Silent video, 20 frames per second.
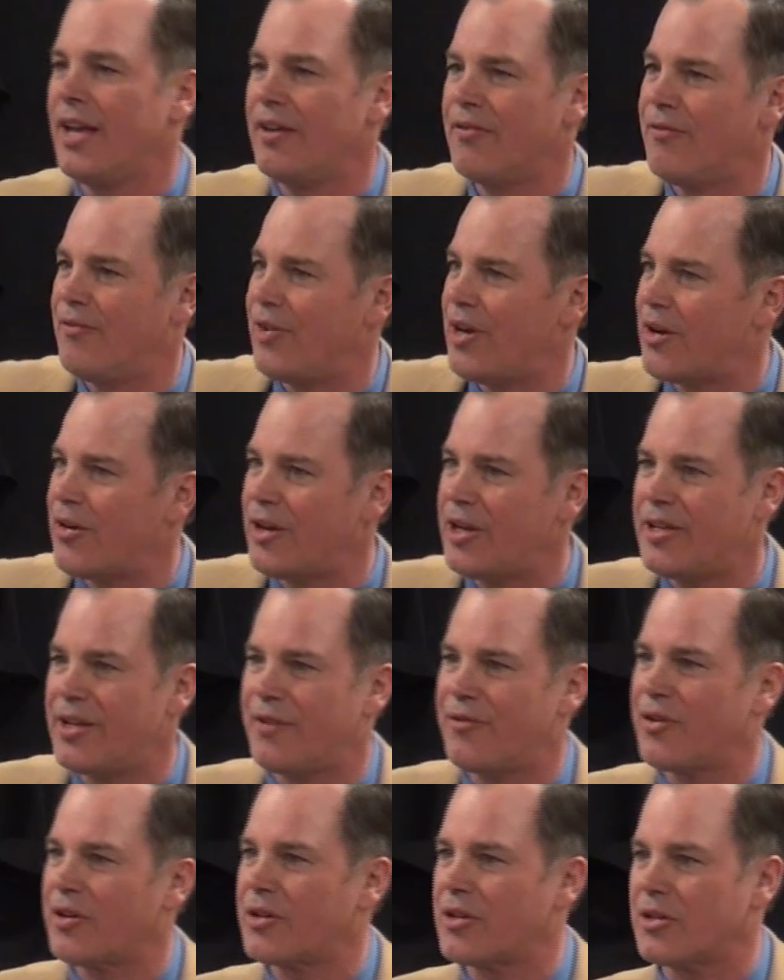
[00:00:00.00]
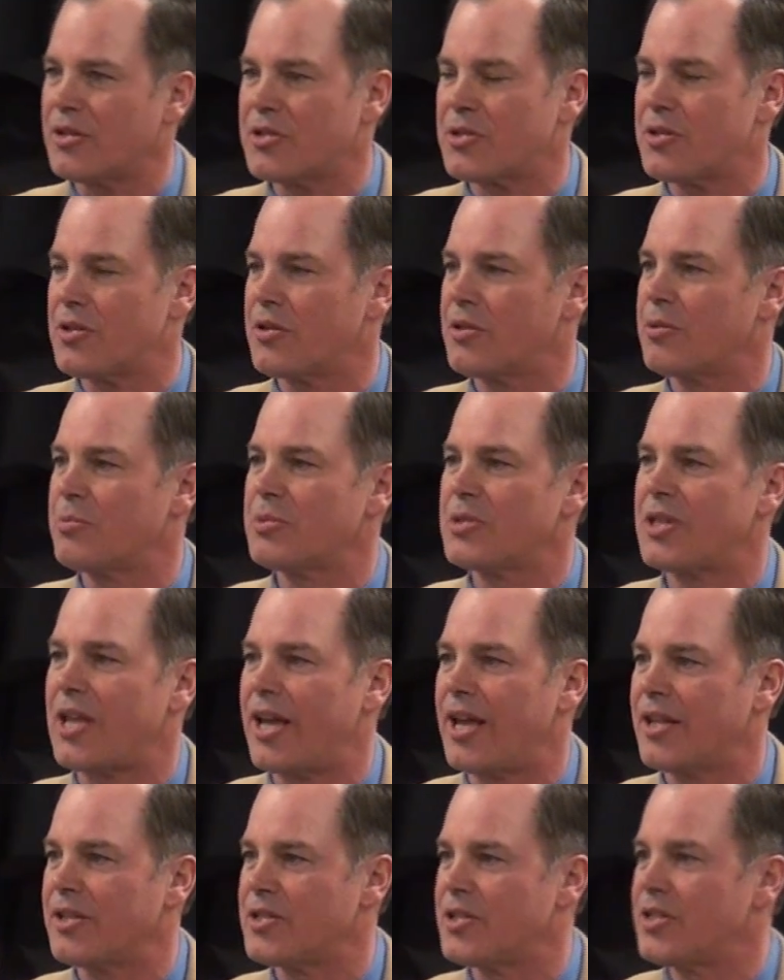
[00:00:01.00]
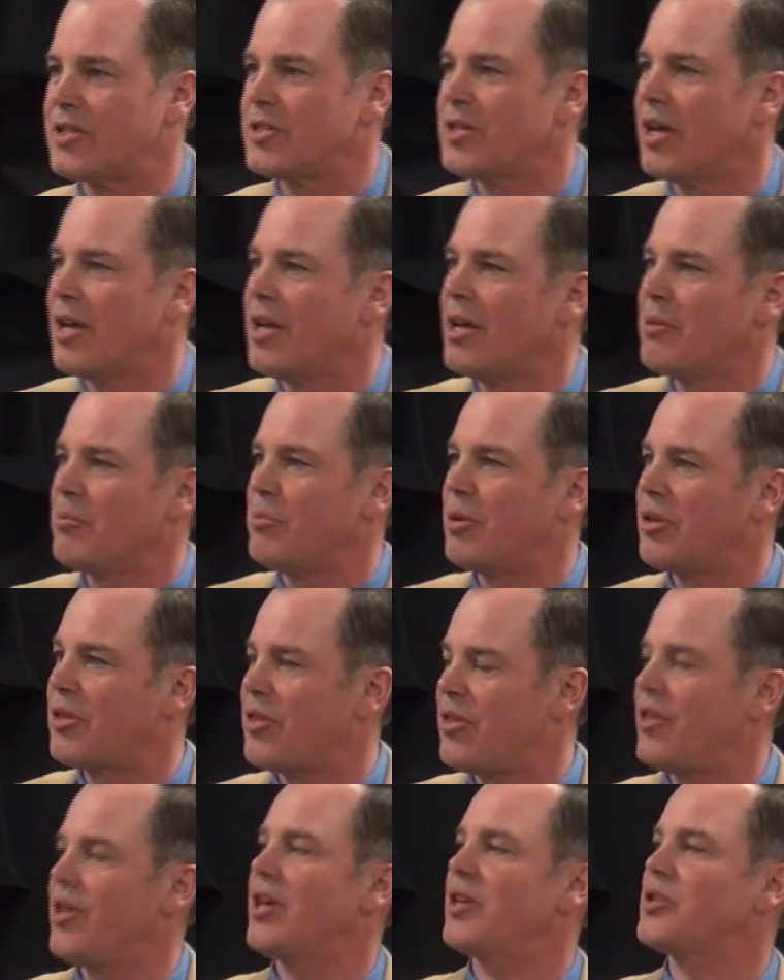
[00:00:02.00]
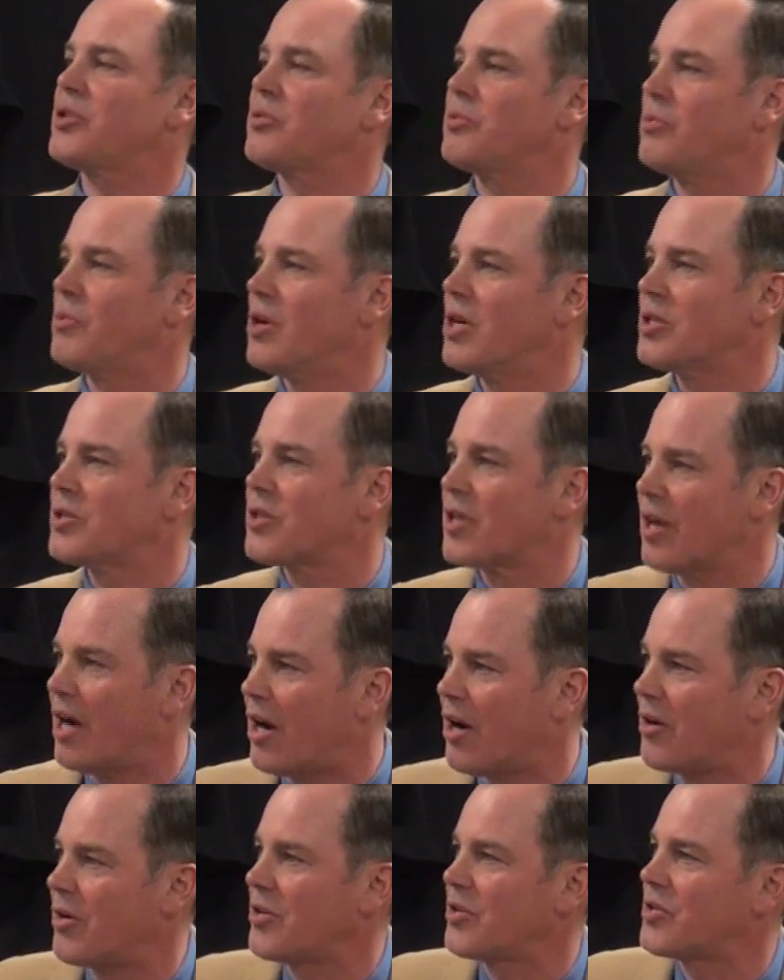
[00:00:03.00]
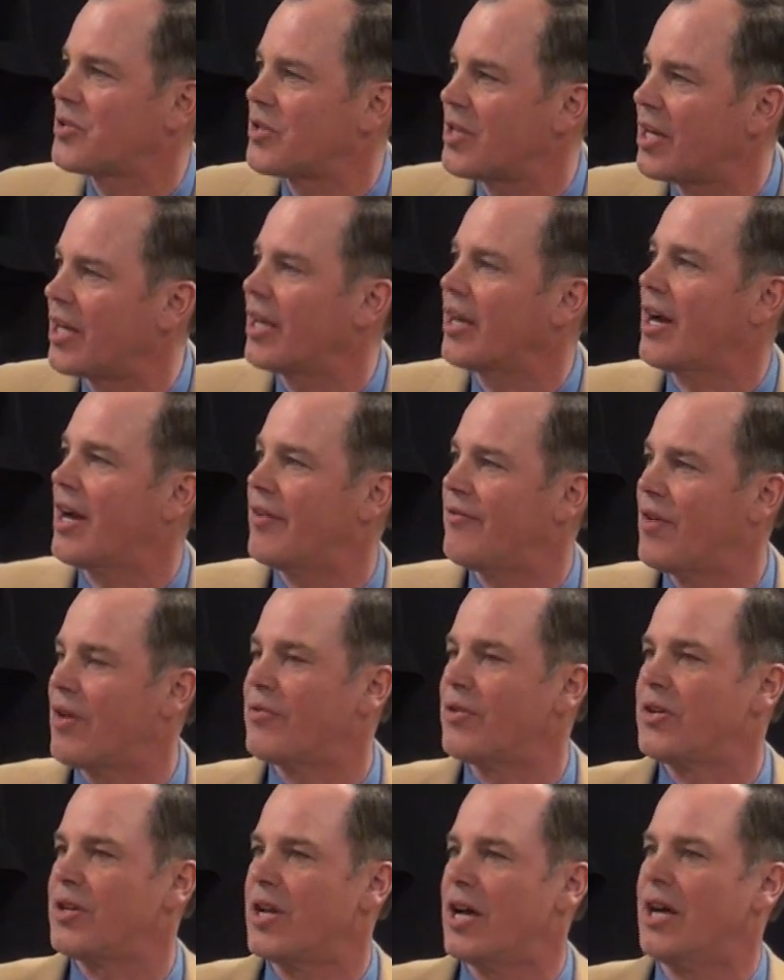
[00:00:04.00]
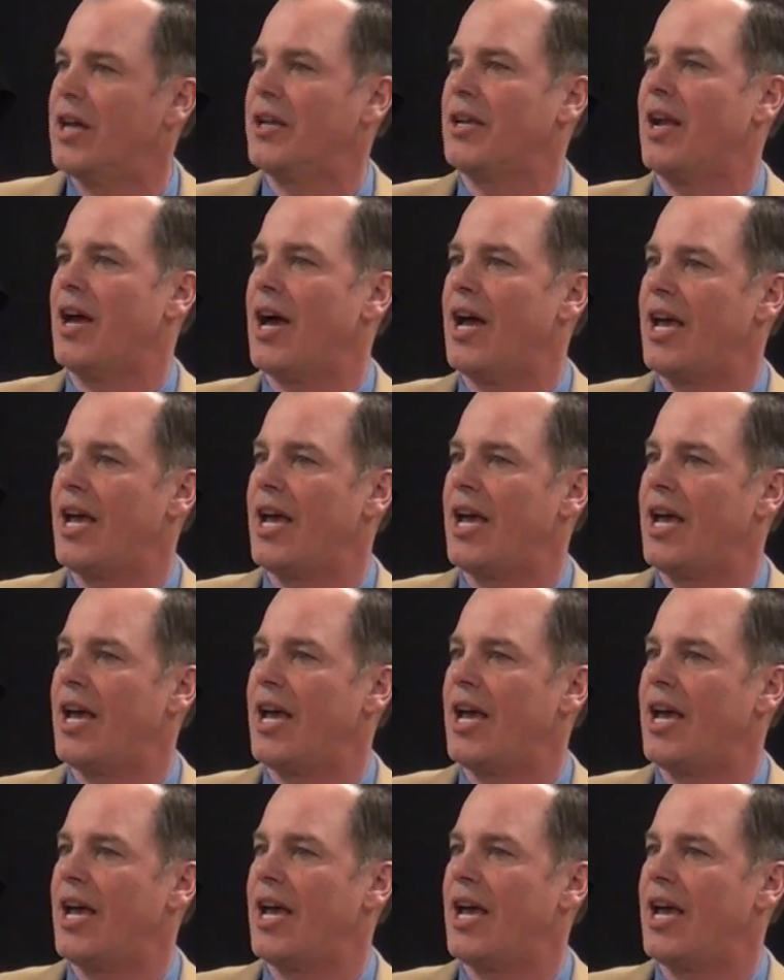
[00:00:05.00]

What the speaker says: in very difficult circumstances, but this was the hardest thing I've ever done.